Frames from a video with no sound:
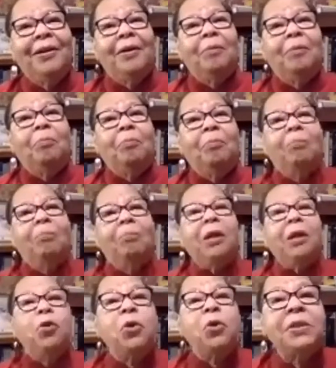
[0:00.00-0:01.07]
But if you
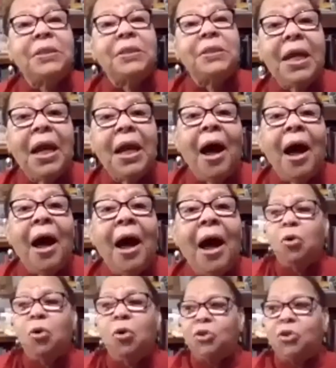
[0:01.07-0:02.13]
can say, I've
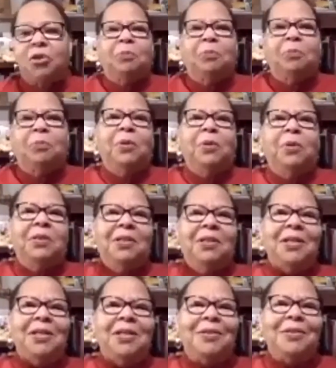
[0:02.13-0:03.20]
chosen to be with
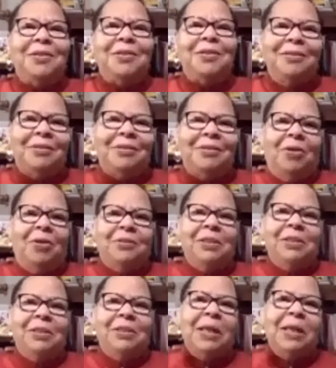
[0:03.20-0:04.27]
these on
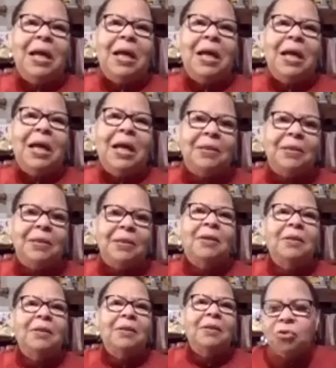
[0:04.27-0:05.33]
this line,
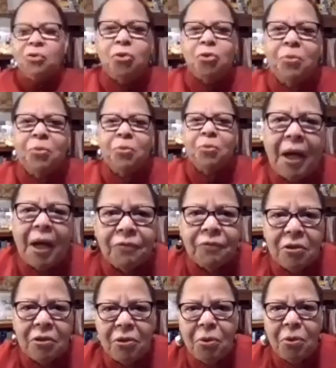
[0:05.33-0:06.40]
then you do what you have to
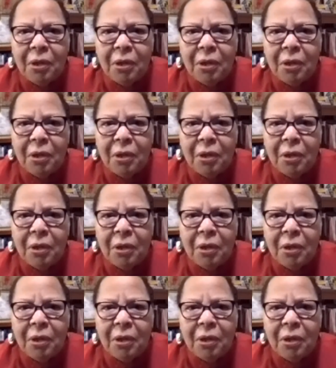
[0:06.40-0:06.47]
do.